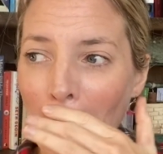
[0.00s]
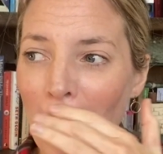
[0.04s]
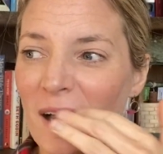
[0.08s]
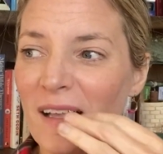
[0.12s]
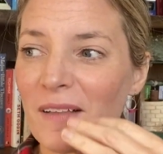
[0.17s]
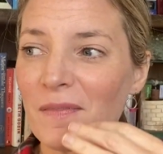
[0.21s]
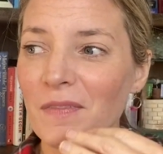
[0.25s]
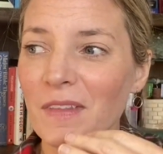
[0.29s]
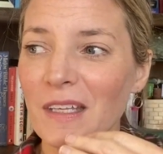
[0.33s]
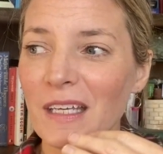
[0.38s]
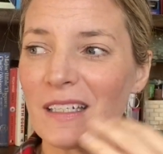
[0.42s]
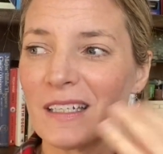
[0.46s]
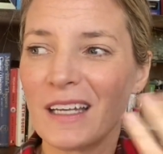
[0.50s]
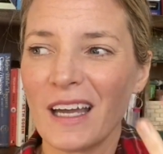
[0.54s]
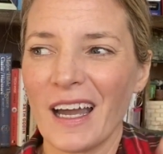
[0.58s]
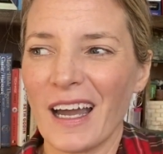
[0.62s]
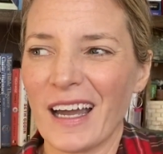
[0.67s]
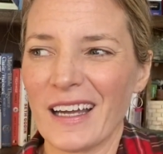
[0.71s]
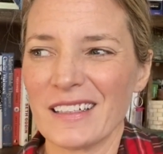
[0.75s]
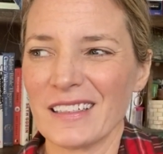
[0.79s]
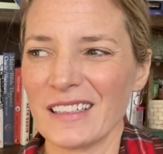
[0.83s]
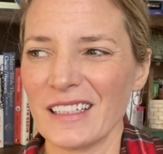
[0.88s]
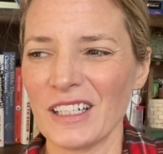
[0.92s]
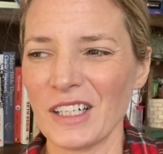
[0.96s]
Then
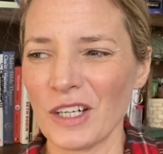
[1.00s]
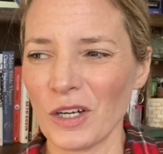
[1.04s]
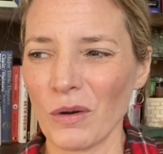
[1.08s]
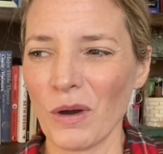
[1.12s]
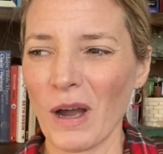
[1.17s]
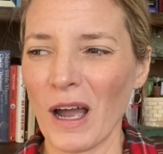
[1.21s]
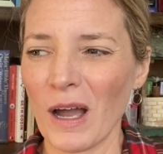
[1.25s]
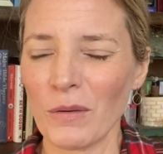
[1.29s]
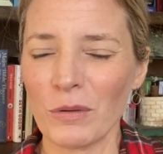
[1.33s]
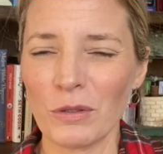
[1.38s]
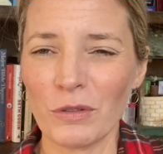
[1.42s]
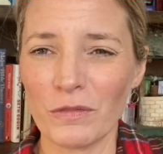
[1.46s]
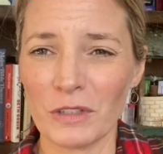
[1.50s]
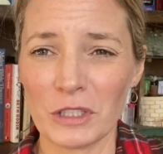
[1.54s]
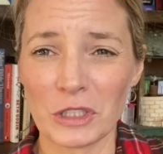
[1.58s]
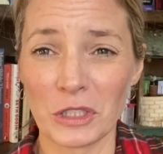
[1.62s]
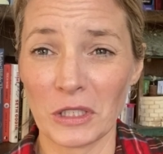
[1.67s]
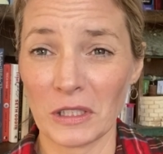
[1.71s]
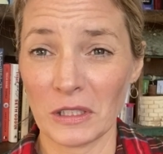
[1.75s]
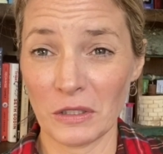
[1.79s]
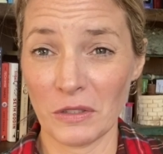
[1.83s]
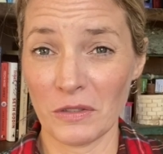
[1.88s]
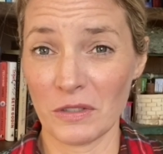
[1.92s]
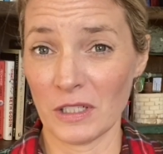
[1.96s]
I would
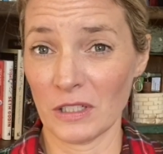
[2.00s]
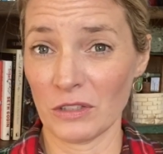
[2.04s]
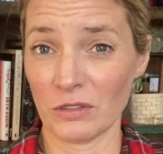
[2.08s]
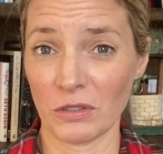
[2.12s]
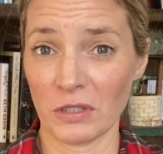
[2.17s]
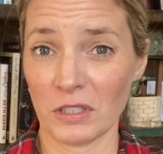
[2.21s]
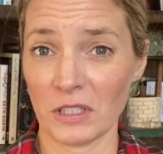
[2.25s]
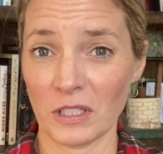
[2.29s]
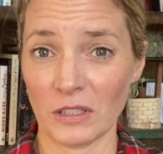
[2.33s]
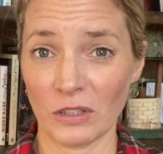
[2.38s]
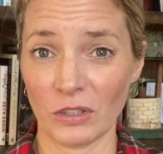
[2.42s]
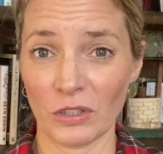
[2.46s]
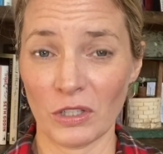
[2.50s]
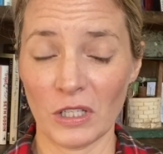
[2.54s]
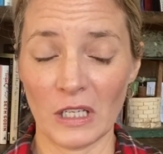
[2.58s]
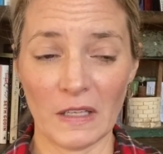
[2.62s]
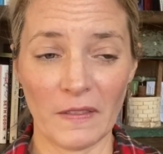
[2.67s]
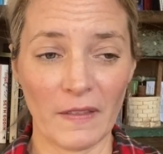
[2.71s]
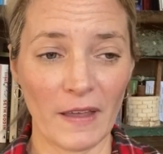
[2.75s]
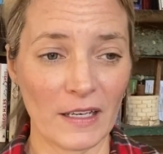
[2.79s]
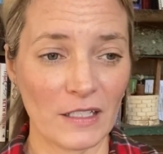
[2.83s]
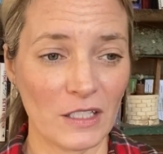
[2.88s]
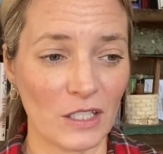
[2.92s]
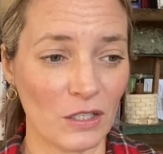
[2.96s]
eventually lose interest in looking in
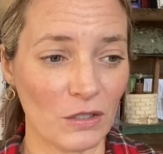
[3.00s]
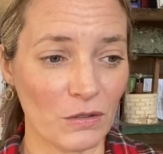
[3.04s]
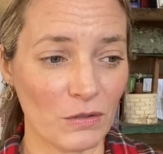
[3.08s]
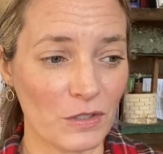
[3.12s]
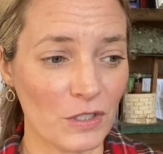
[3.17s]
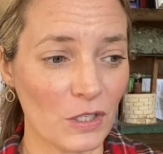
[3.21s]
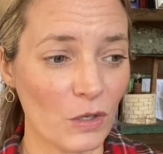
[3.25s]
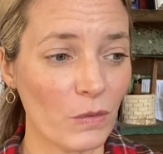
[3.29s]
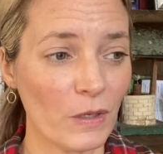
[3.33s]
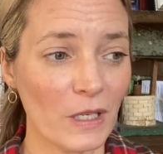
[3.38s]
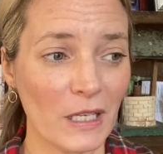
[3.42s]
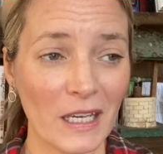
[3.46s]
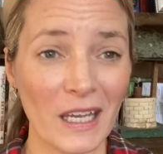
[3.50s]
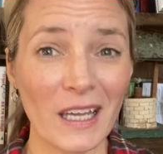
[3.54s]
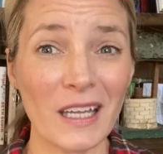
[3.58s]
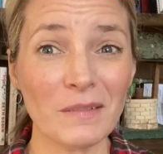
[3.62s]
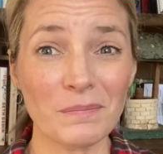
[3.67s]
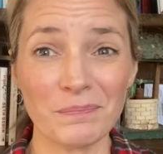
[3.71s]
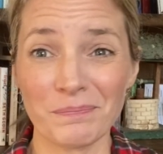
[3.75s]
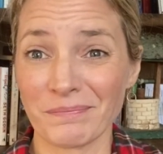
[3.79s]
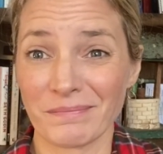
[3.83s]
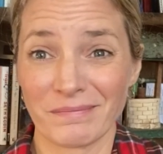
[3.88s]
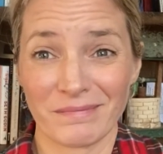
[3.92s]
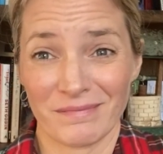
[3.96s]
that too. So
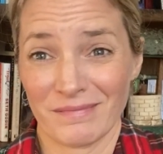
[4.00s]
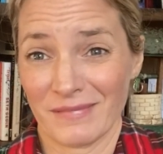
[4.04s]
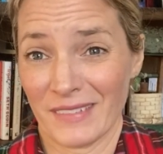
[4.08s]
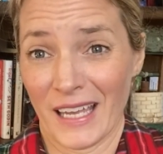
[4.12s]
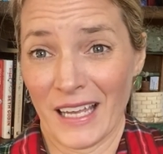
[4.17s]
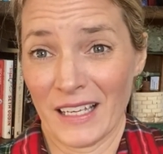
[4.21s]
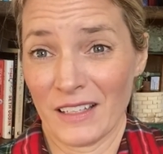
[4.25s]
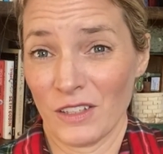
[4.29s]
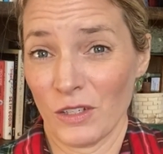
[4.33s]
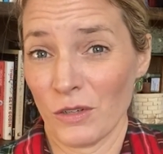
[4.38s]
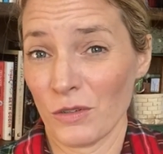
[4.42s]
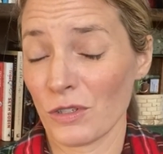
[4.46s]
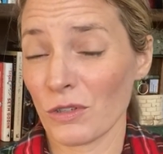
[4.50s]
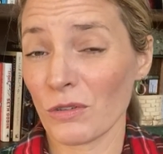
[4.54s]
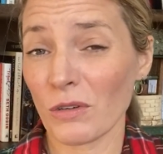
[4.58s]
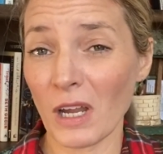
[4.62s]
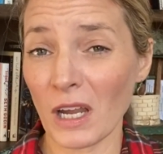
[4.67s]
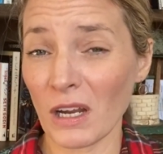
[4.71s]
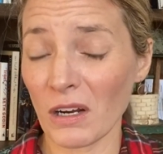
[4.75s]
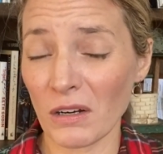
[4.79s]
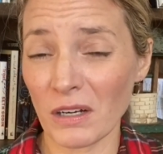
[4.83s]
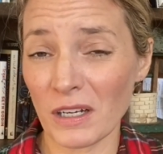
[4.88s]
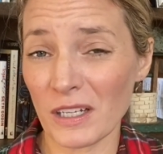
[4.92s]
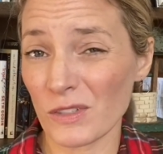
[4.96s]
again, like those are
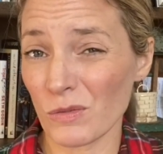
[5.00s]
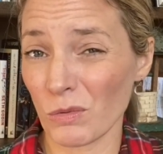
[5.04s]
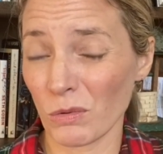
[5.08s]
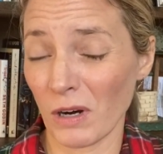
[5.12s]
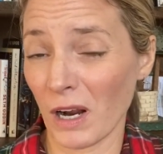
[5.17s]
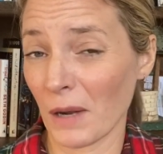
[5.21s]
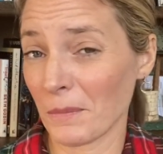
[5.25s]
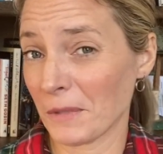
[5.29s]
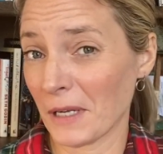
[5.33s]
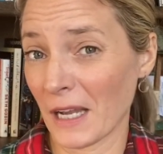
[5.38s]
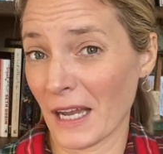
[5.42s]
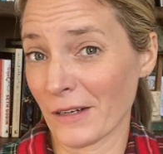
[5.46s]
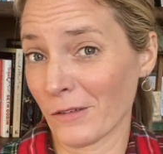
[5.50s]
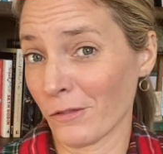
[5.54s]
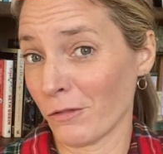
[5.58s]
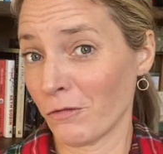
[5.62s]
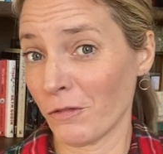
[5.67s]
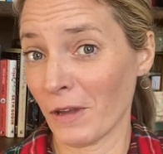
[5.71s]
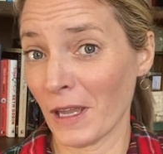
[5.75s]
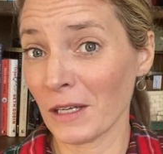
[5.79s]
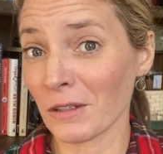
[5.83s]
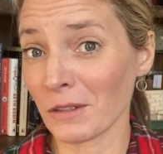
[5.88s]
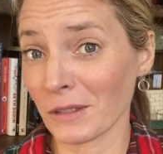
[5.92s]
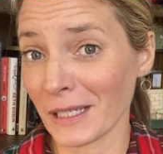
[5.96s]
areas where I'm kind of
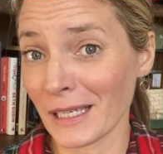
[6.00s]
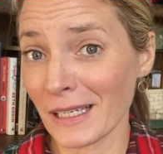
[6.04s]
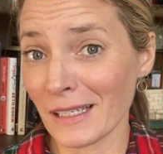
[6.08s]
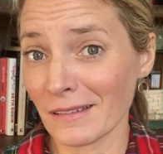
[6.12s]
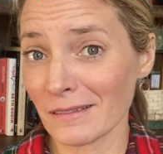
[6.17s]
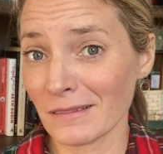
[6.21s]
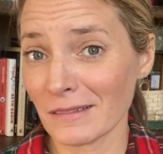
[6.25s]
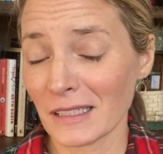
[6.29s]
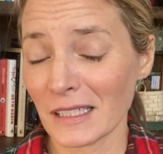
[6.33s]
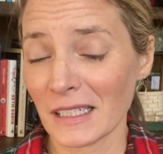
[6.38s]
failing